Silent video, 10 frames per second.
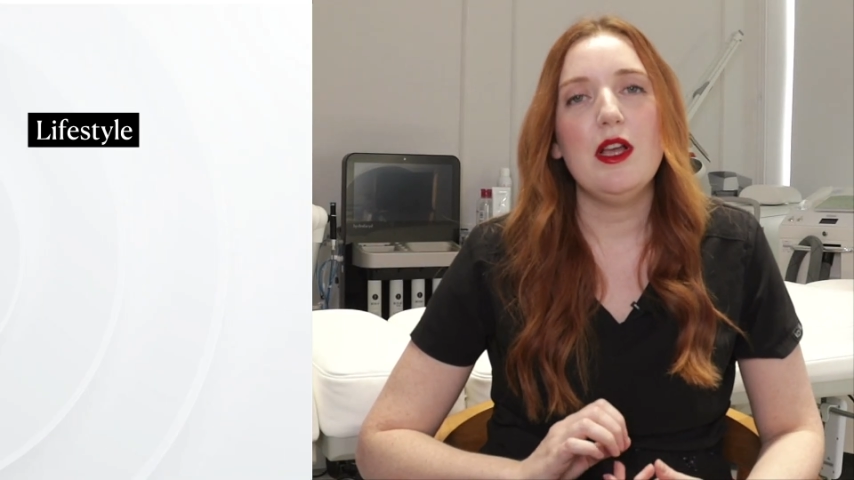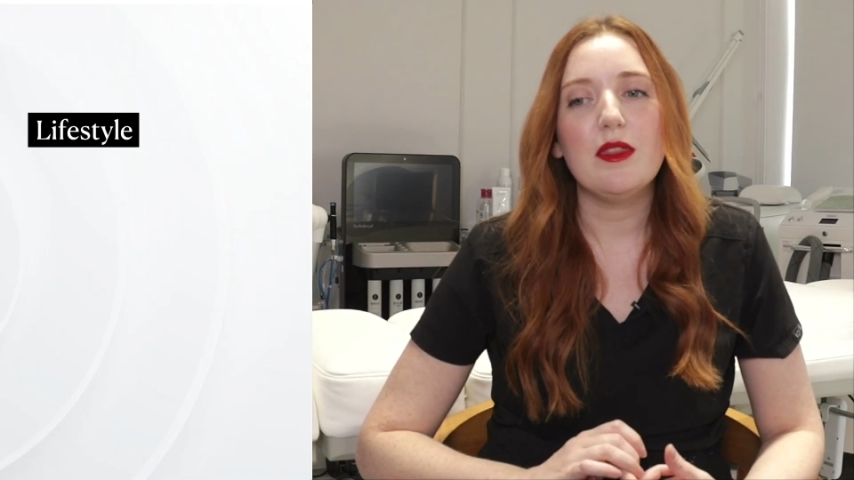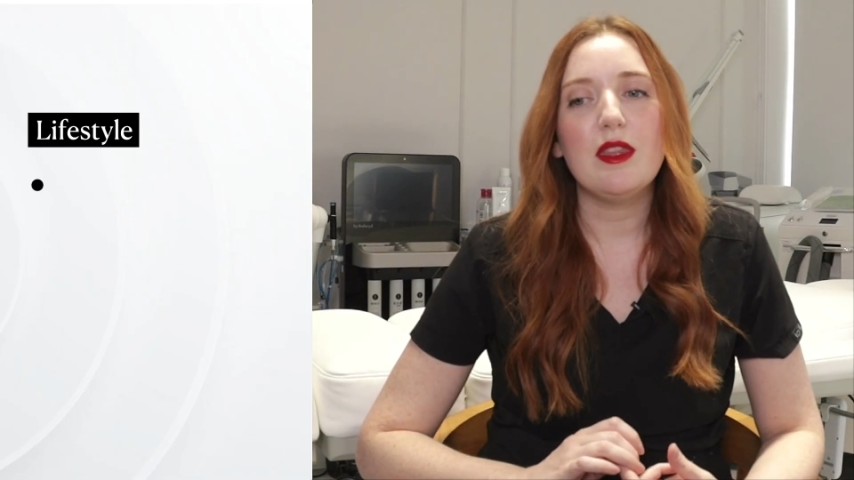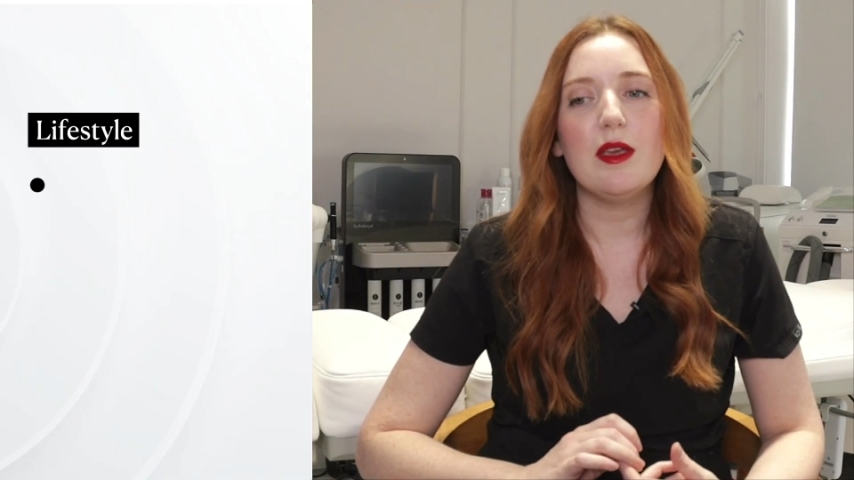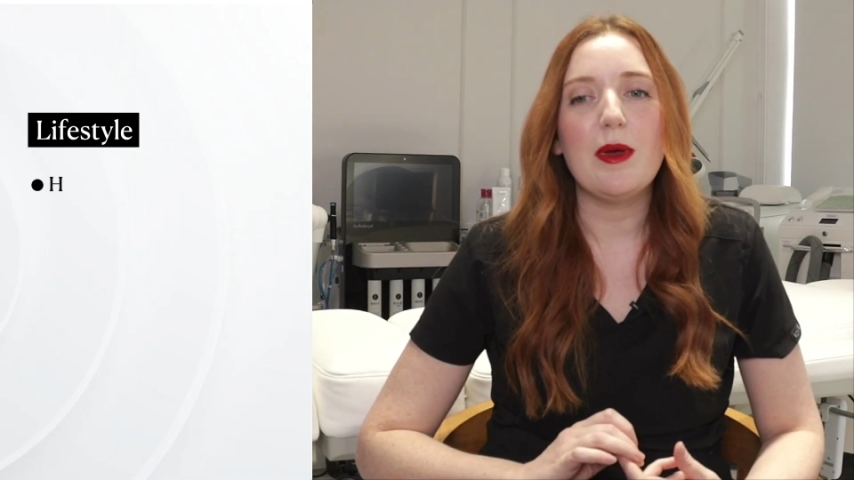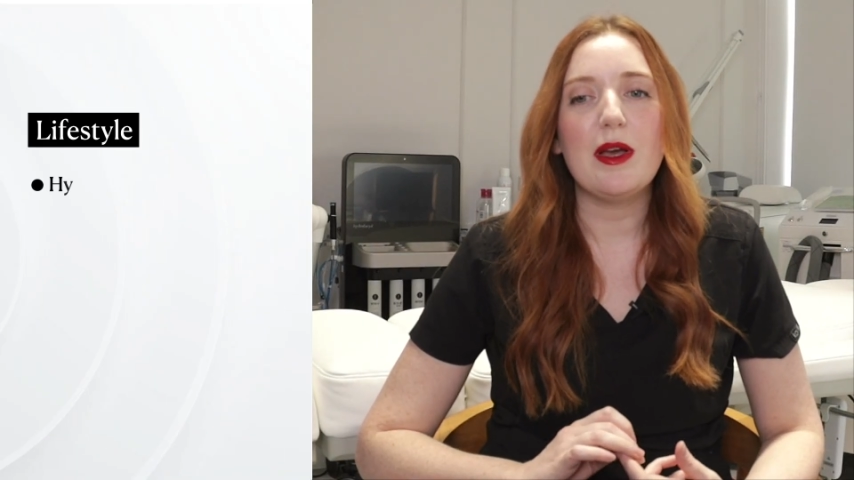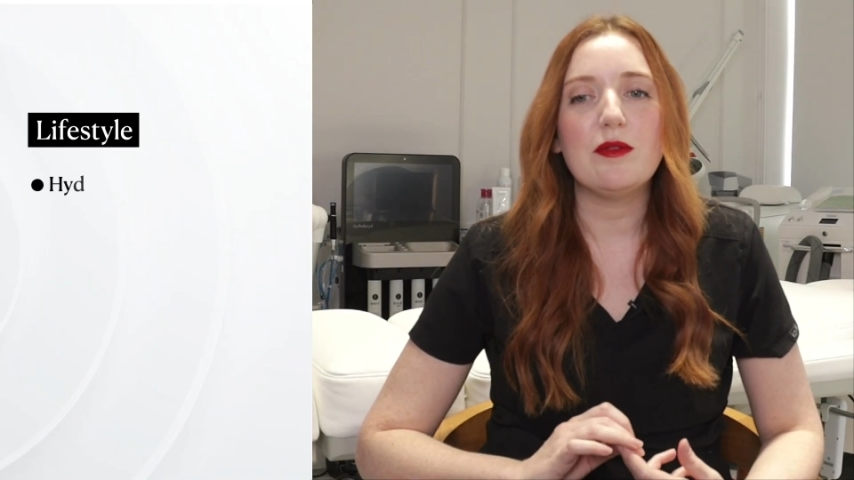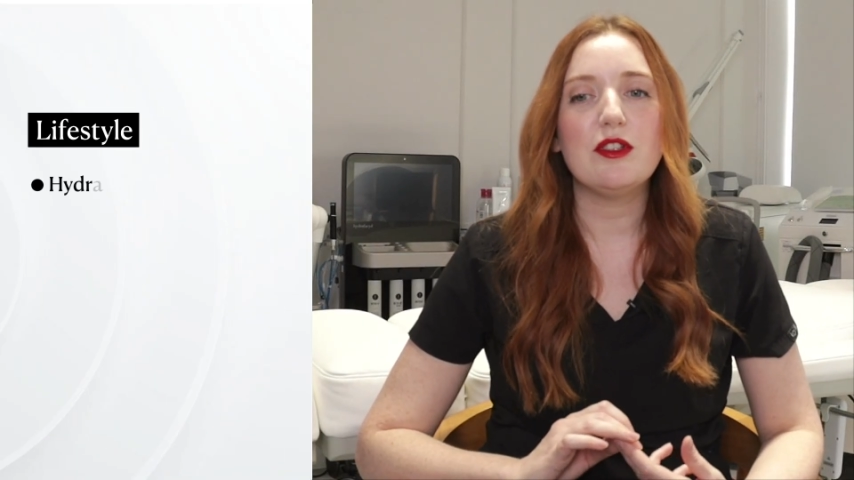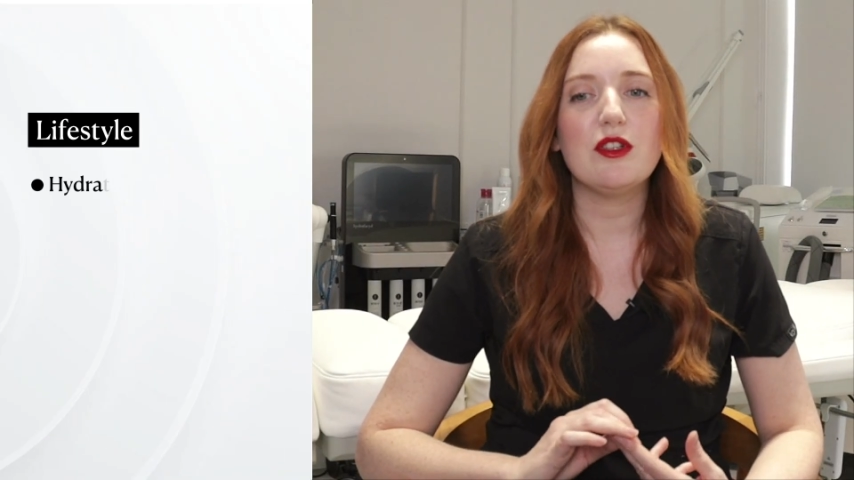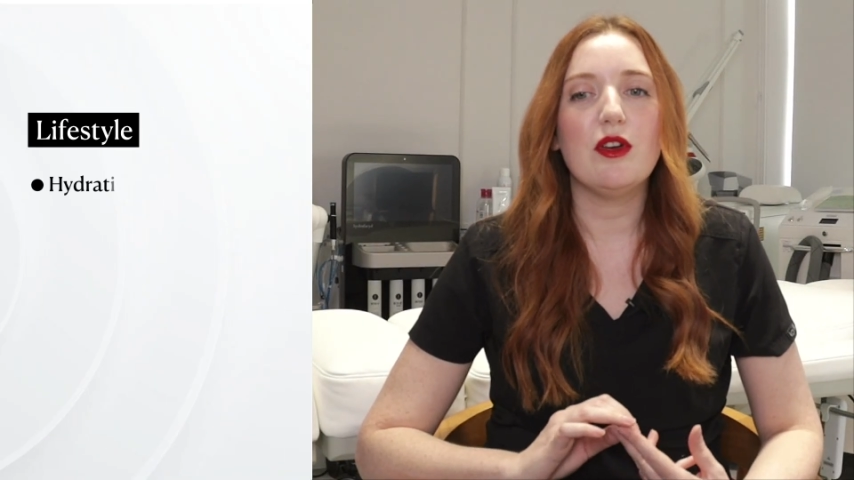the
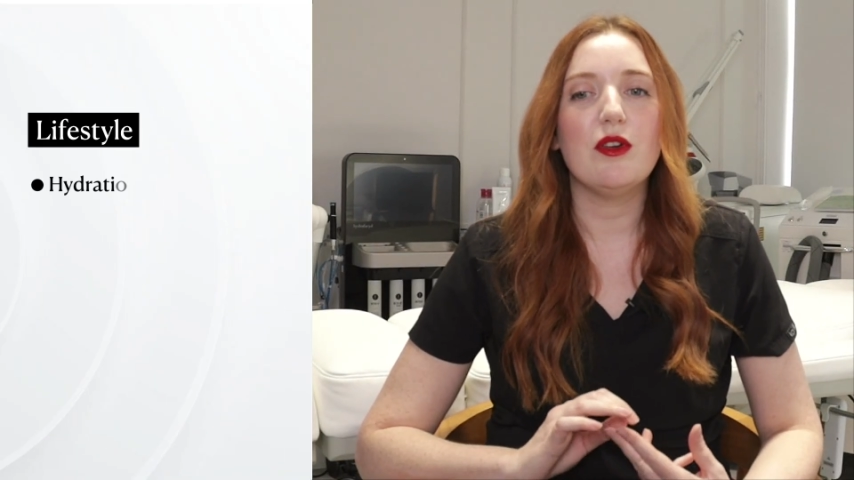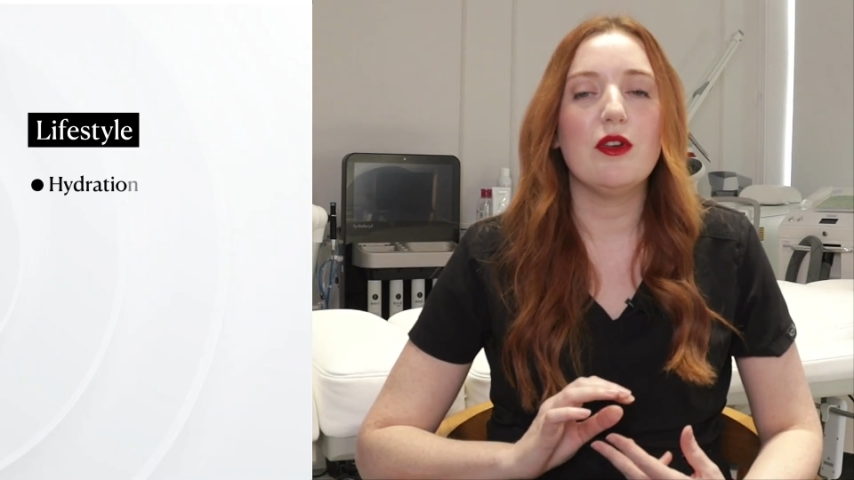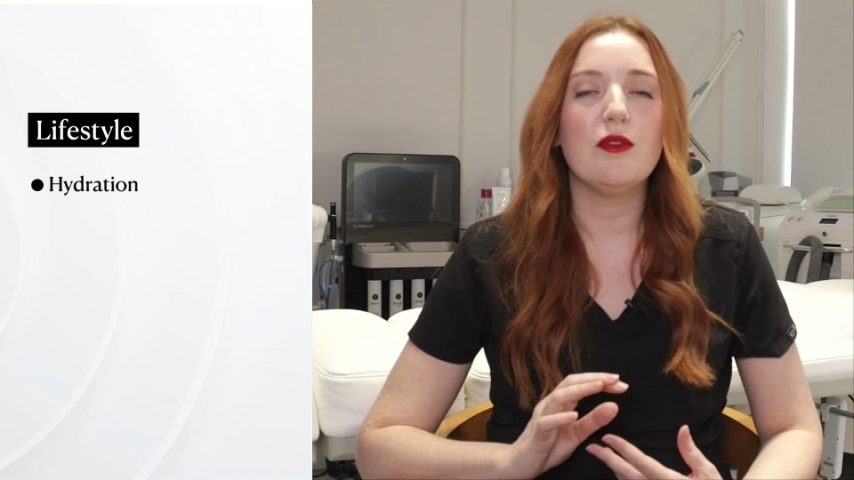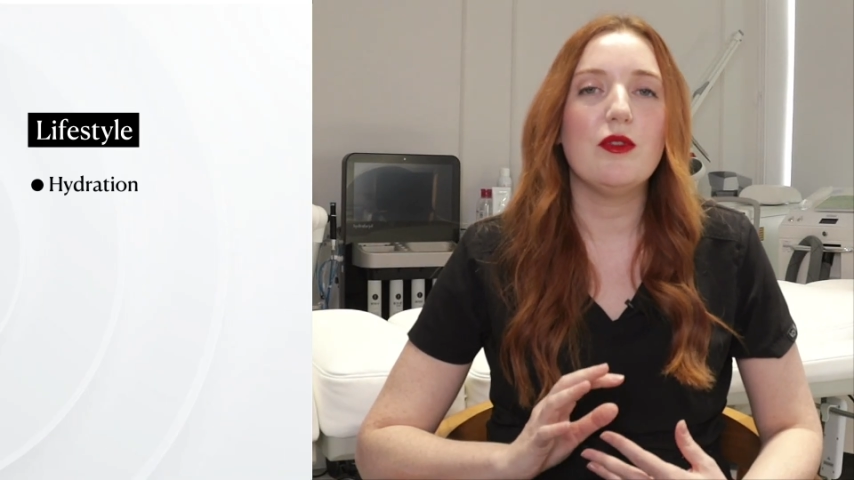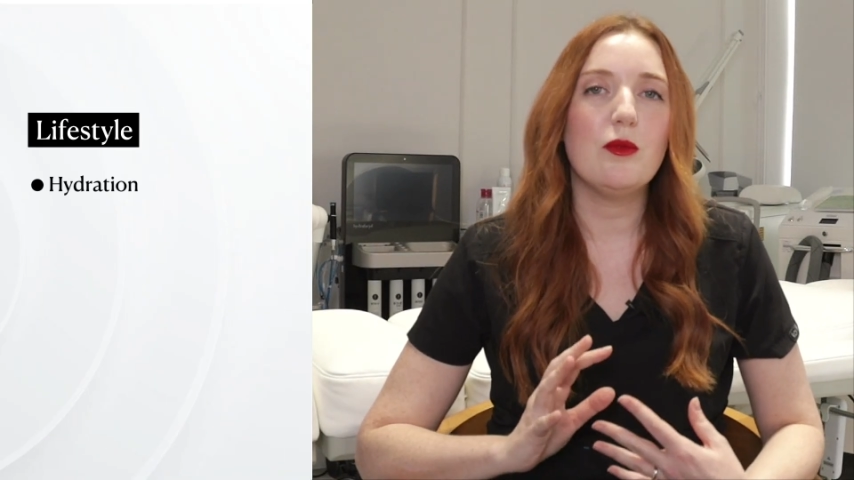amount of